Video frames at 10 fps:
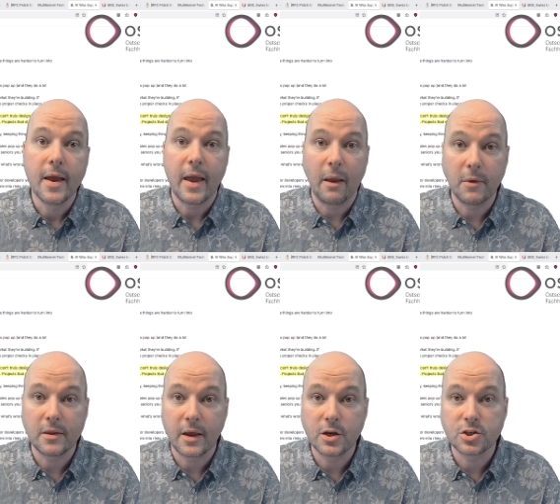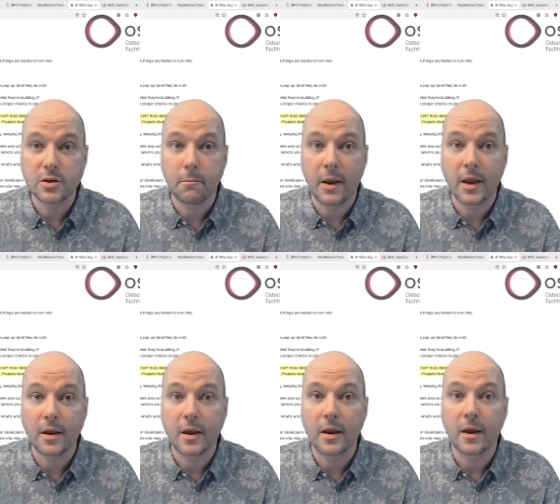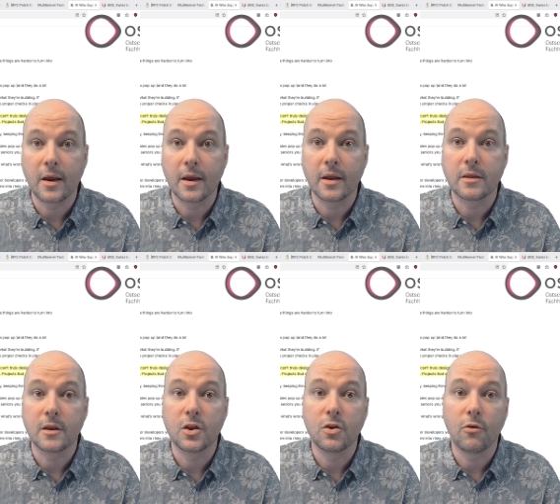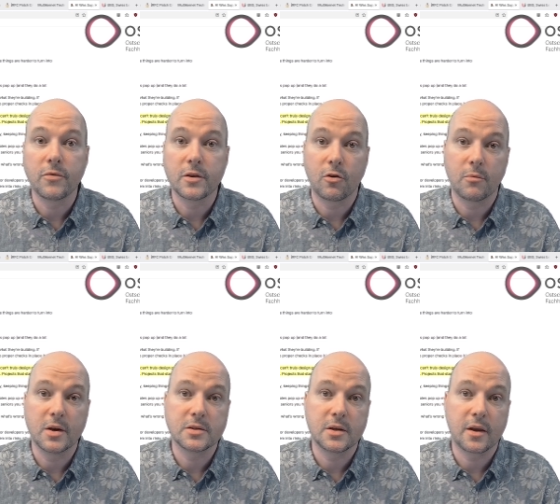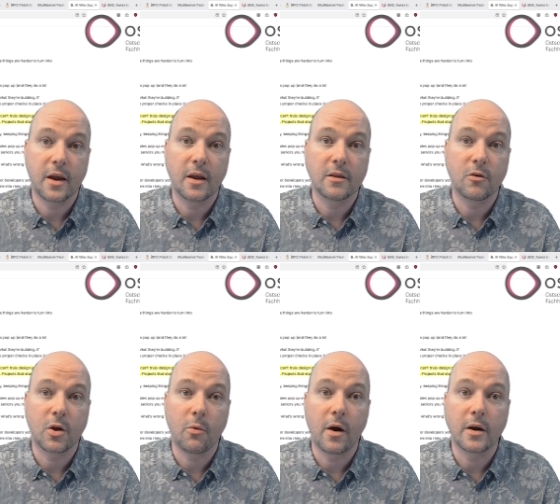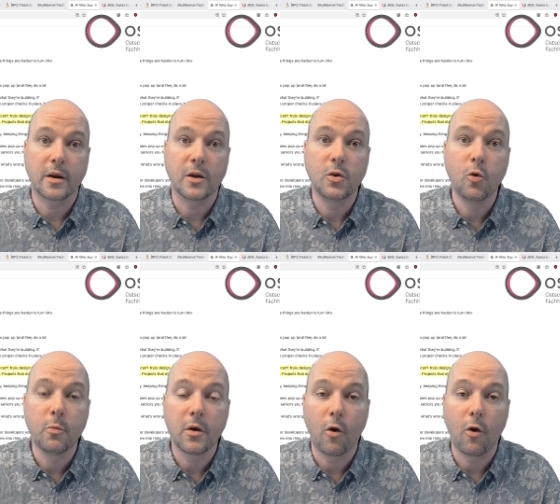imitation, making it non-deterministic and requiring human